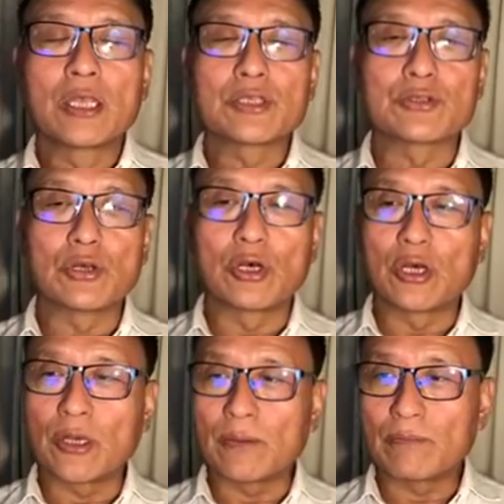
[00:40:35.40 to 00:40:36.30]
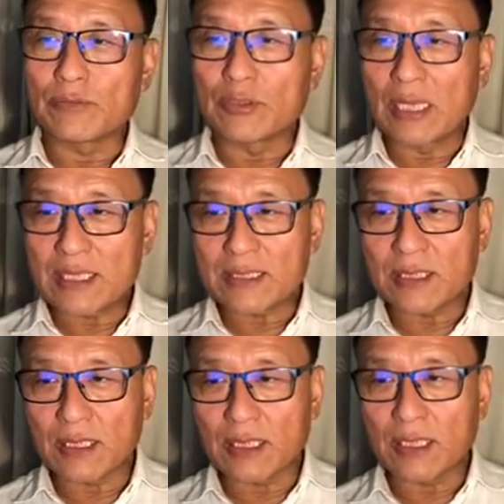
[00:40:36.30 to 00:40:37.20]
So, so let's
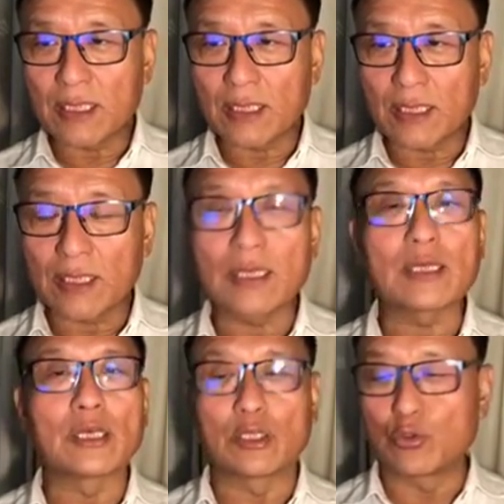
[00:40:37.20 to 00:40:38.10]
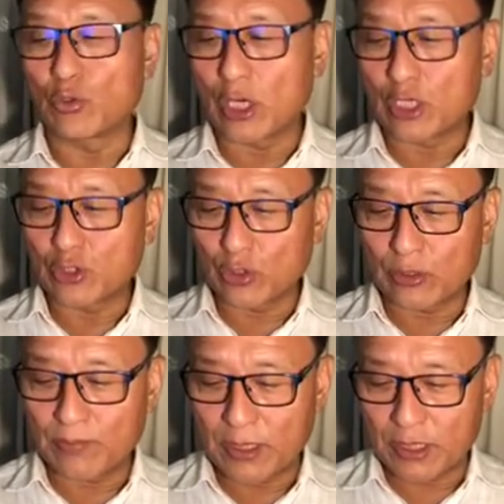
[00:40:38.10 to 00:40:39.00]
uh, uh, do a
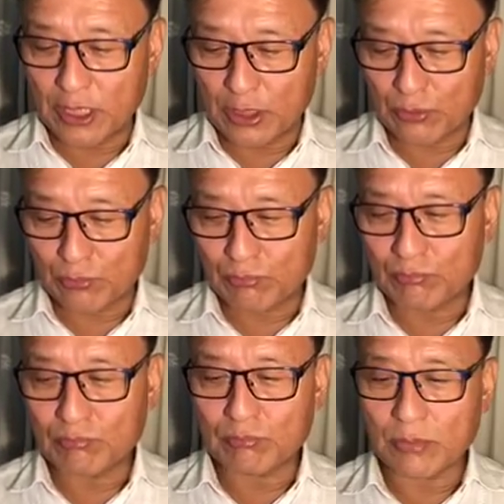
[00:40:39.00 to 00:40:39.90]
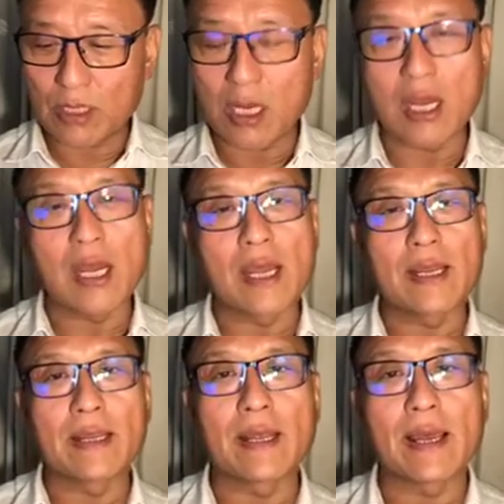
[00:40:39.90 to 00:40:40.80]
short meditation,
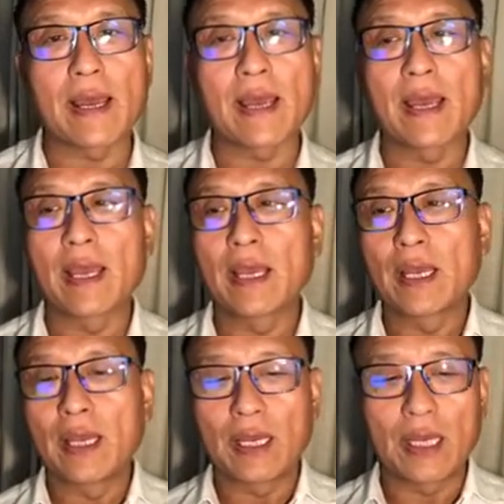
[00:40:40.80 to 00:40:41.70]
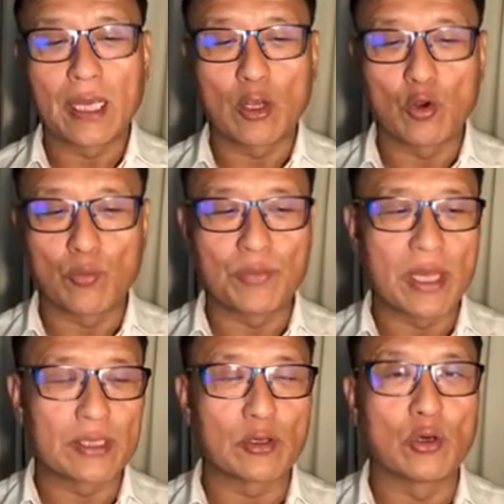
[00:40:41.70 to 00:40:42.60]
and uh, I hope
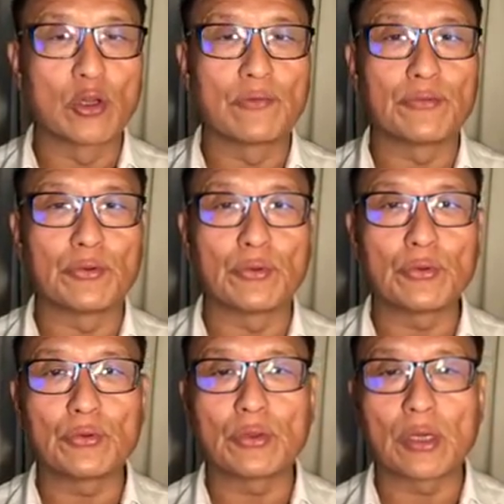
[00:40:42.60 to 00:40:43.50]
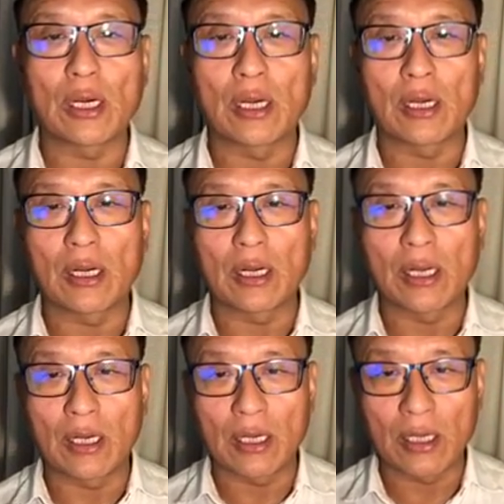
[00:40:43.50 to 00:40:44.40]
that all of you are
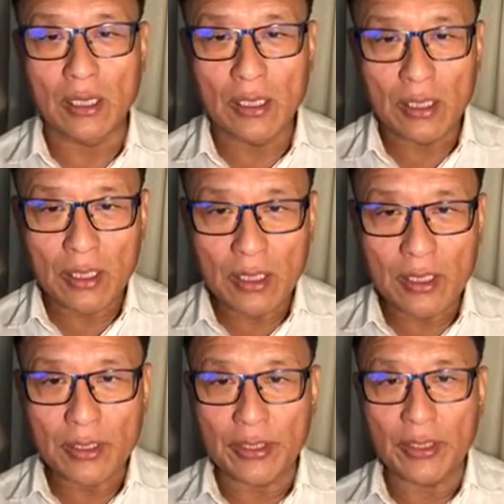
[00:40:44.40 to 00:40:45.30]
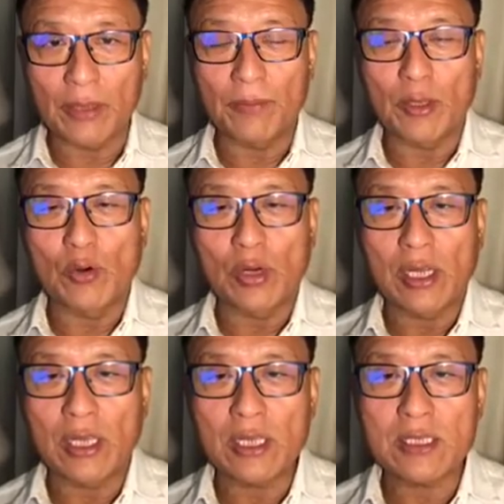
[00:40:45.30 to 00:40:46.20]
are hearing me
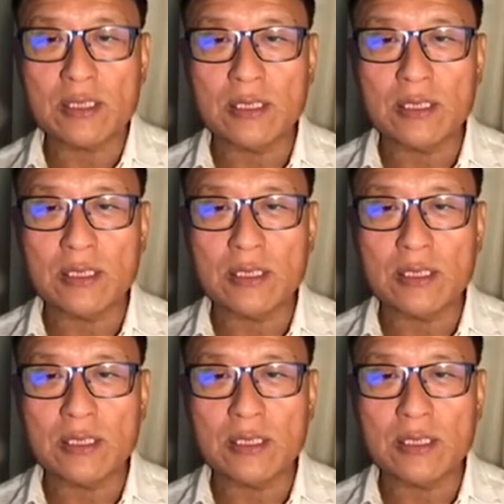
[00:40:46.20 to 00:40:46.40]
okay,